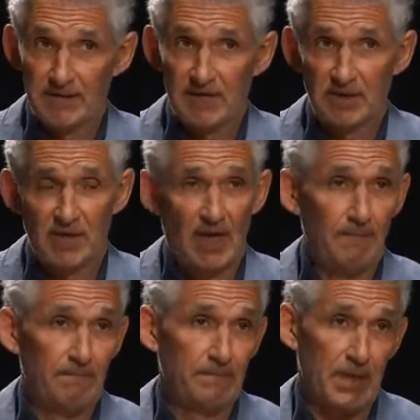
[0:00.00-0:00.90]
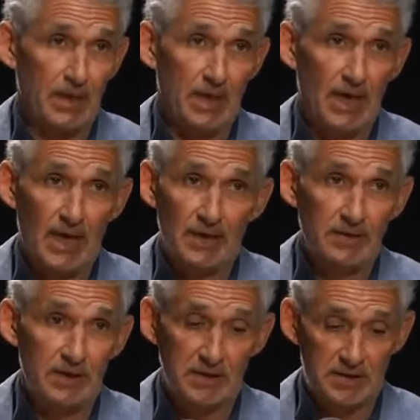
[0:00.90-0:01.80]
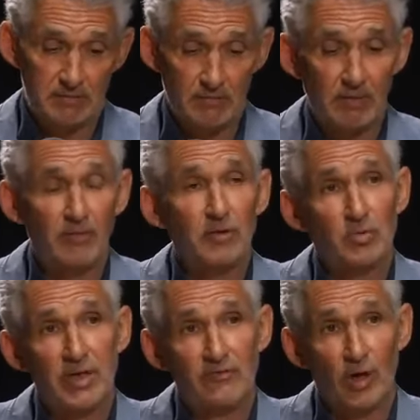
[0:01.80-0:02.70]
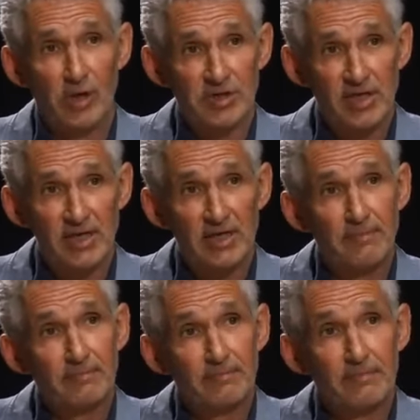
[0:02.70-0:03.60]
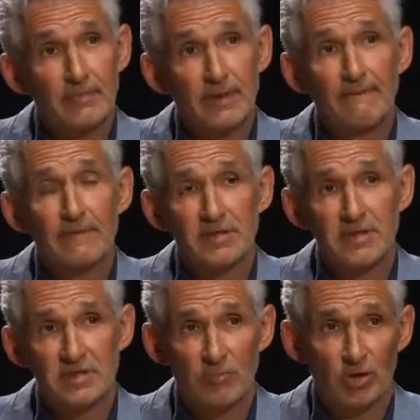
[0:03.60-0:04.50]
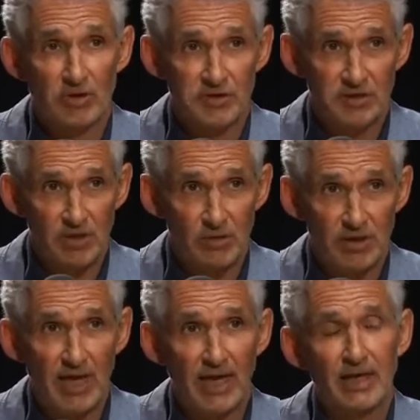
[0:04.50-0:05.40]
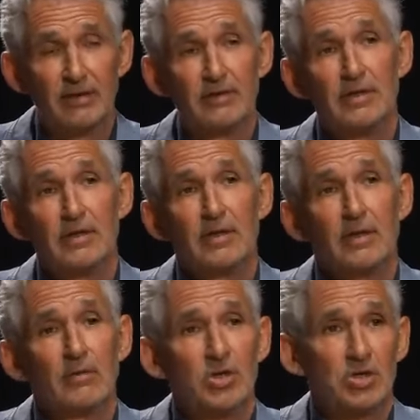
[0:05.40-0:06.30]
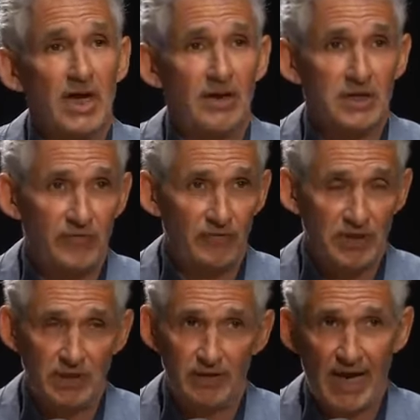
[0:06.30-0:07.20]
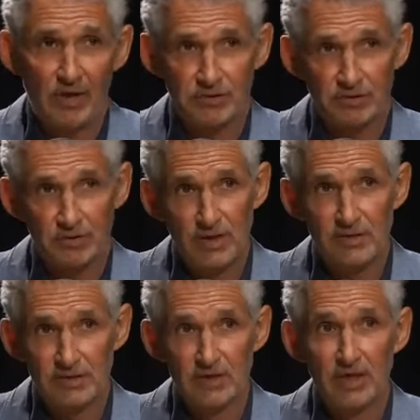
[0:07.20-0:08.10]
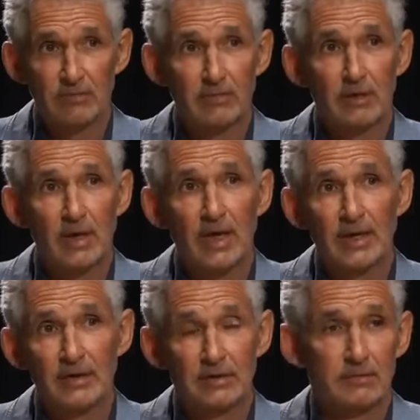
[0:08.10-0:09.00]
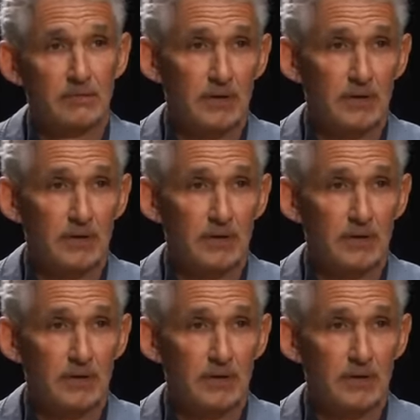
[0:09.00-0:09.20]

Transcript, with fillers: setting up uh, this twin volunteer system across the UK which now has 15,000 twins in it and